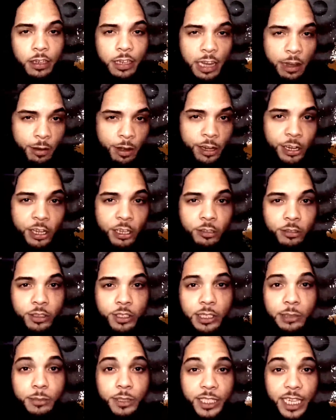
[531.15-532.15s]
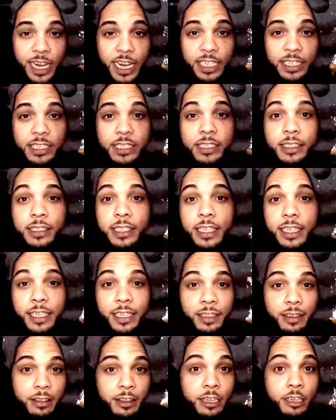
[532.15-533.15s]
Now I know some scientists
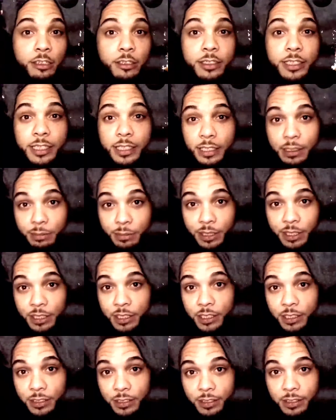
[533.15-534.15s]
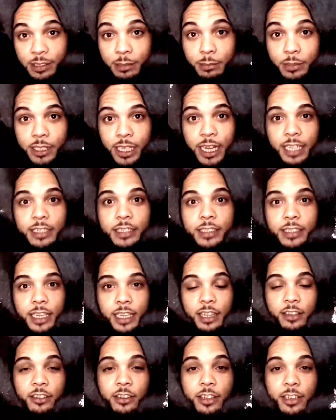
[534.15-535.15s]
say there are 10 dimensions. Some scientists
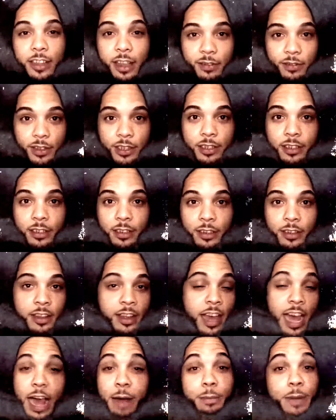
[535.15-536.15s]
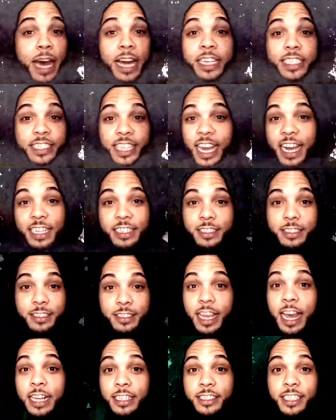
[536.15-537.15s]
say there are 11. I'm not a
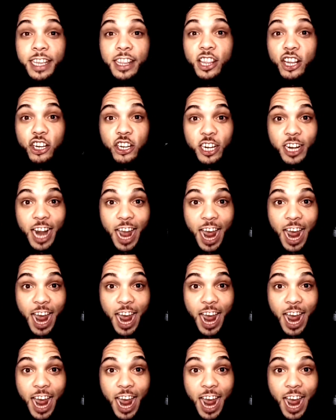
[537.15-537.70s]
scientist. I say there are